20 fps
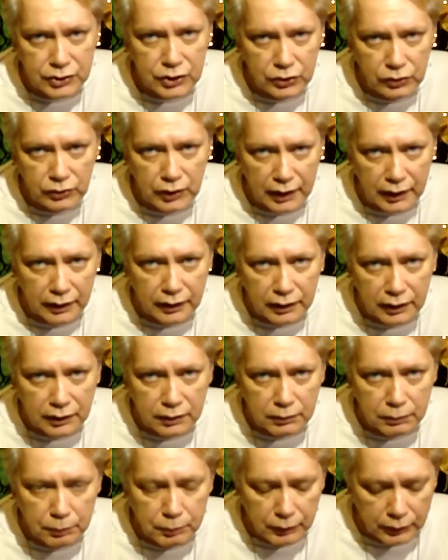too
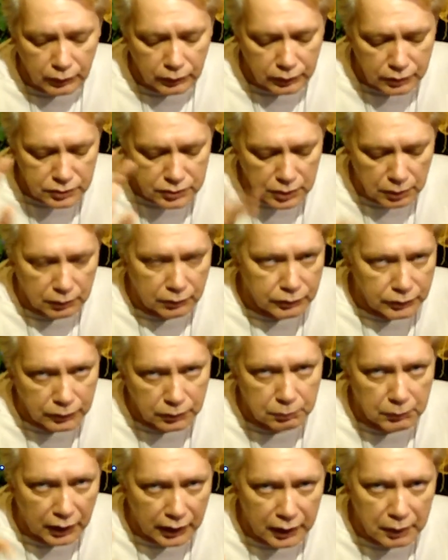negative because some of you
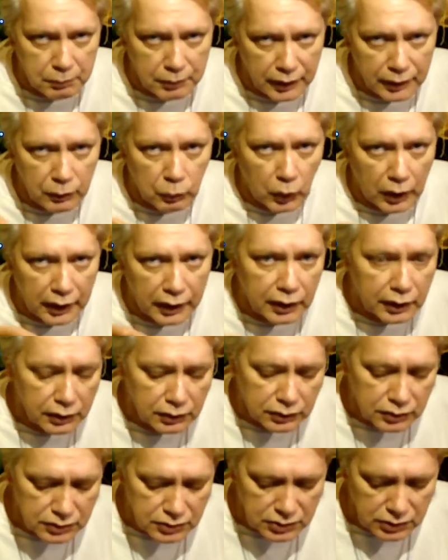might be waiting
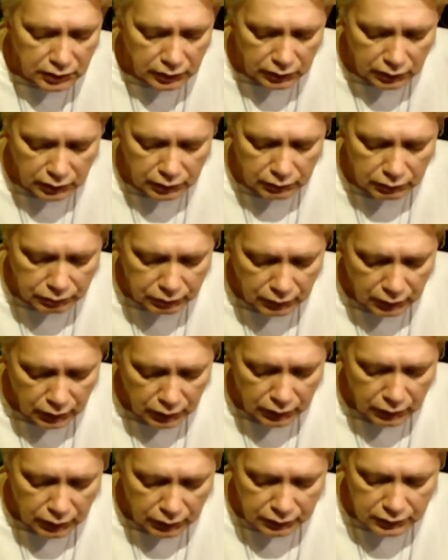to see if
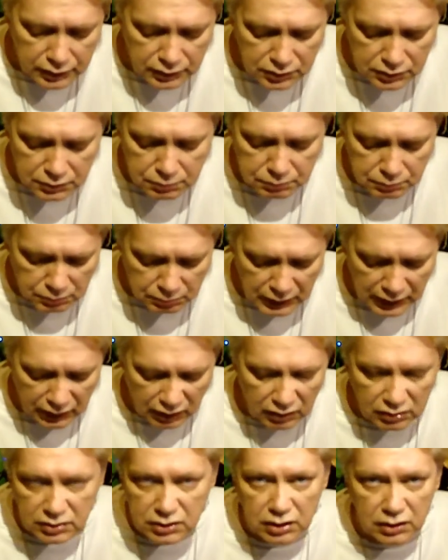this
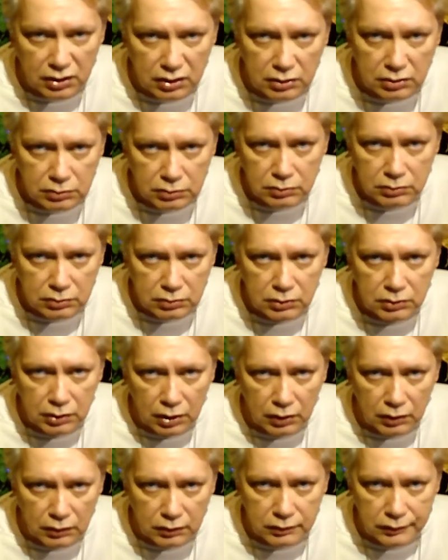male's gonna, you
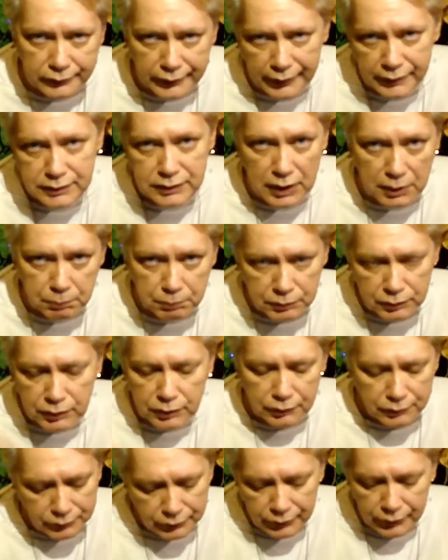know, accept
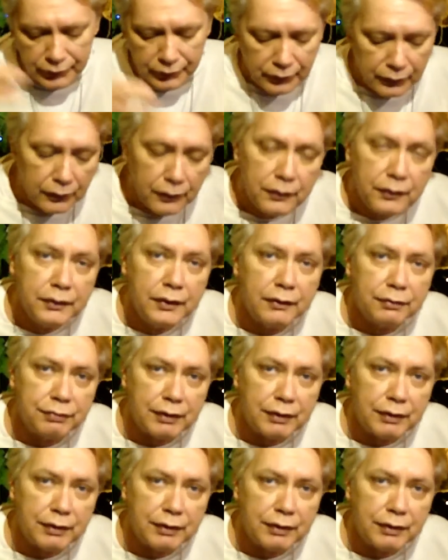your